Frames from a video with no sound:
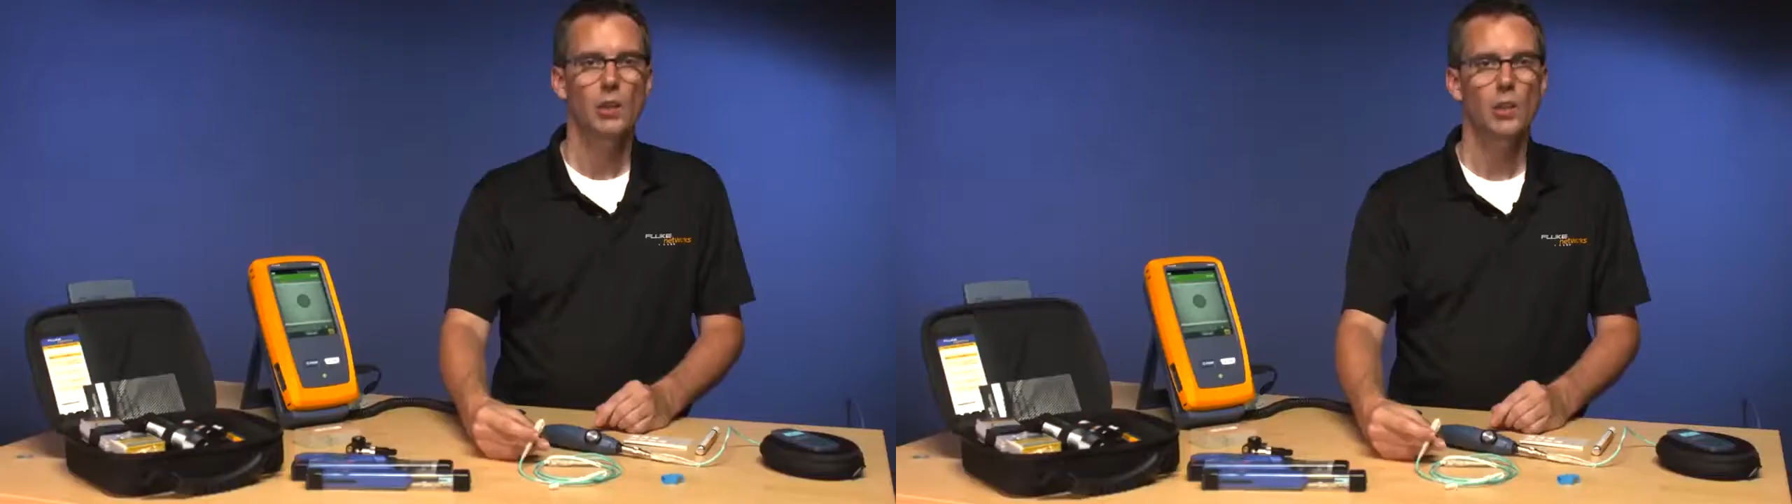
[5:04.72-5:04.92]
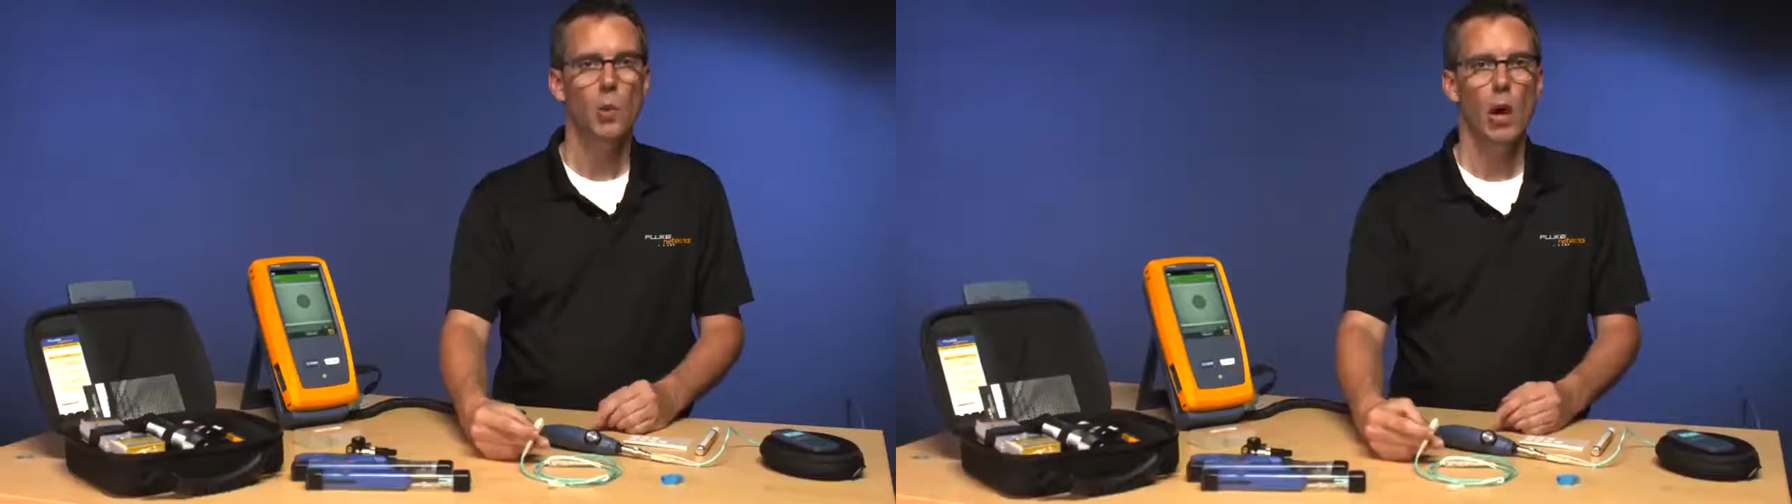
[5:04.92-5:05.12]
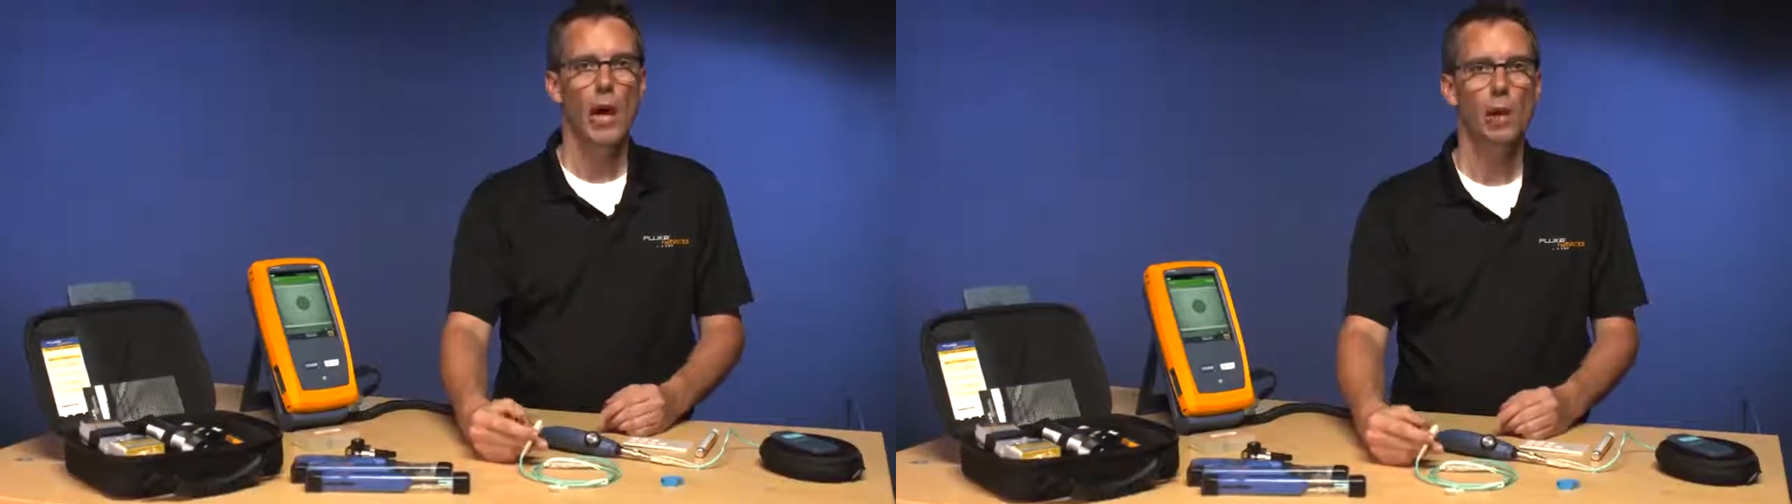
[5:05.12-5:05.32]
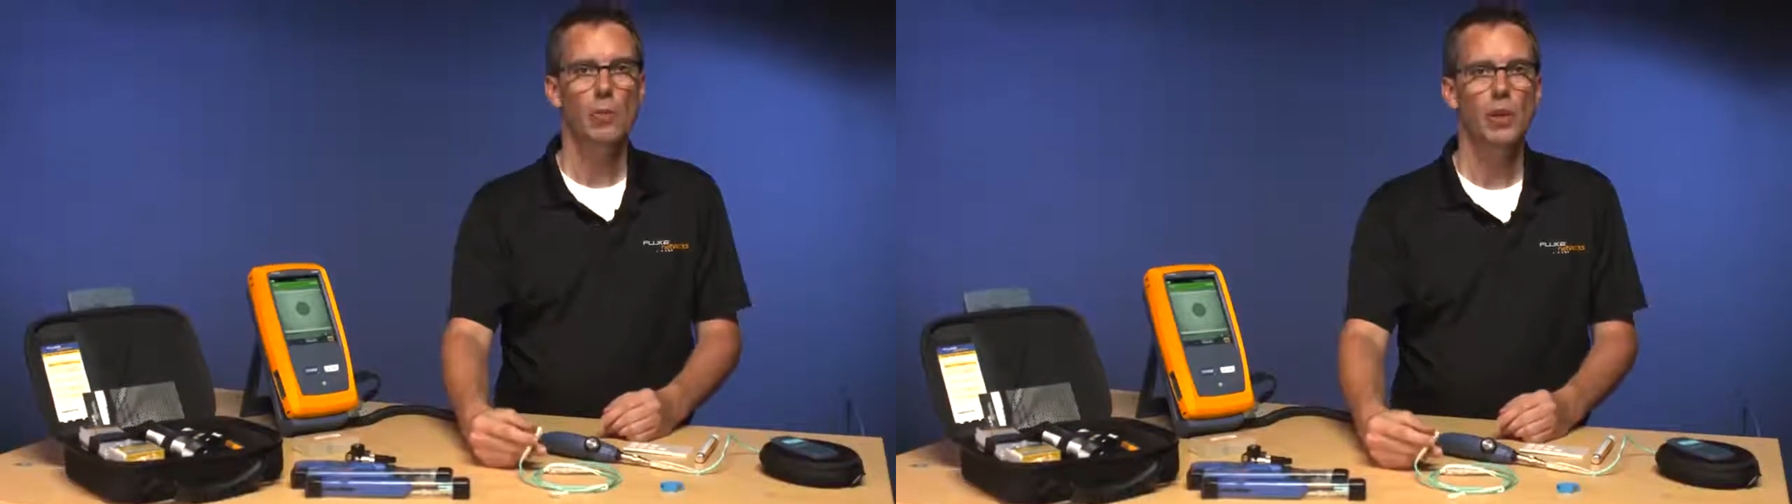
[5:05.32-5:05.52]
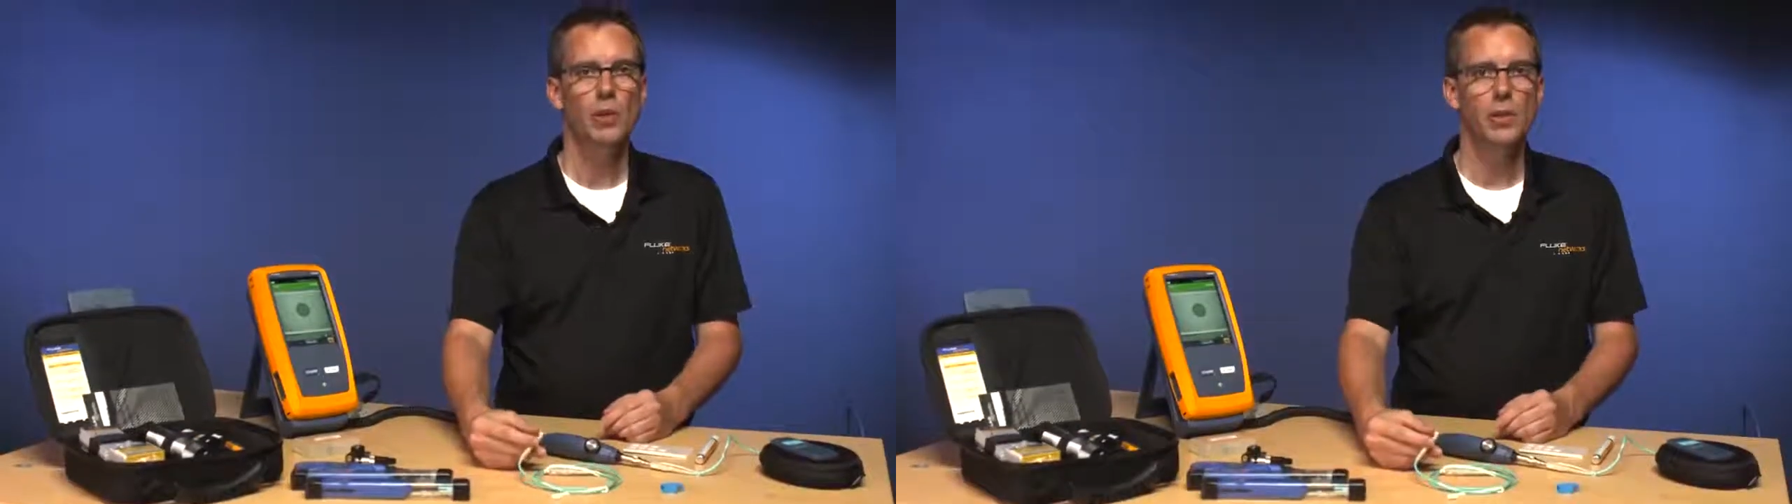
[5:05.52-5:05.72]
So what
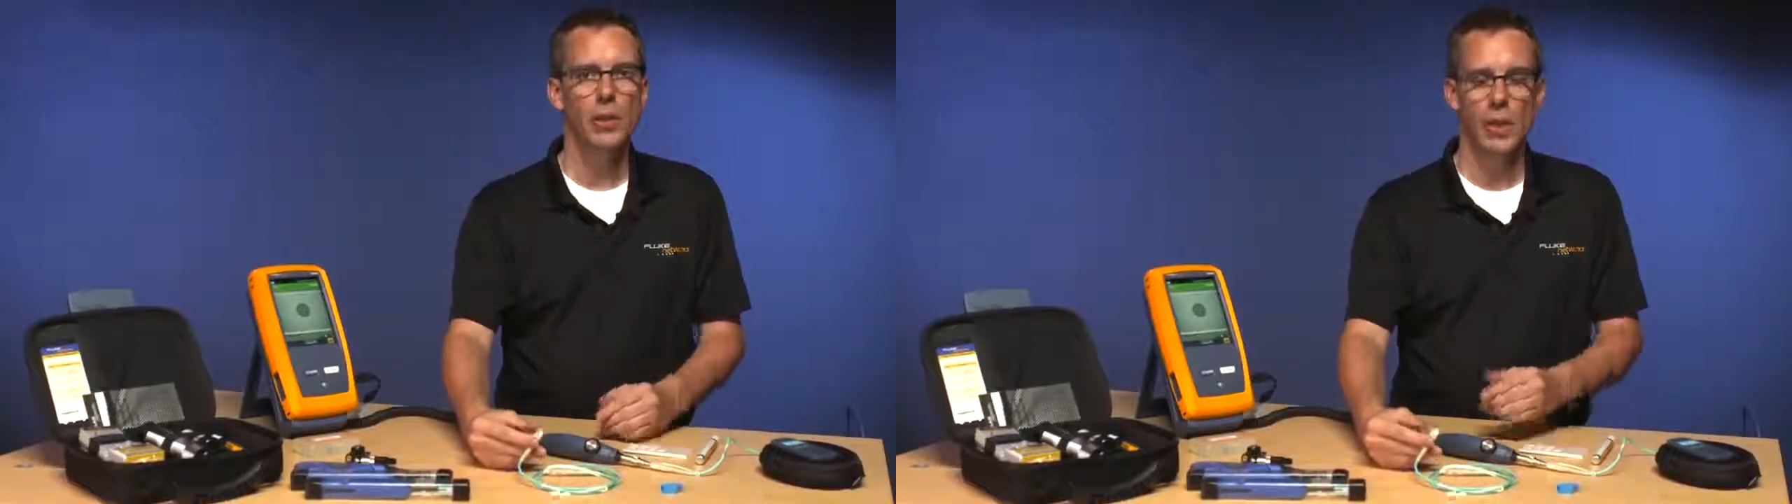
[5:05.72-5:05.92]
happens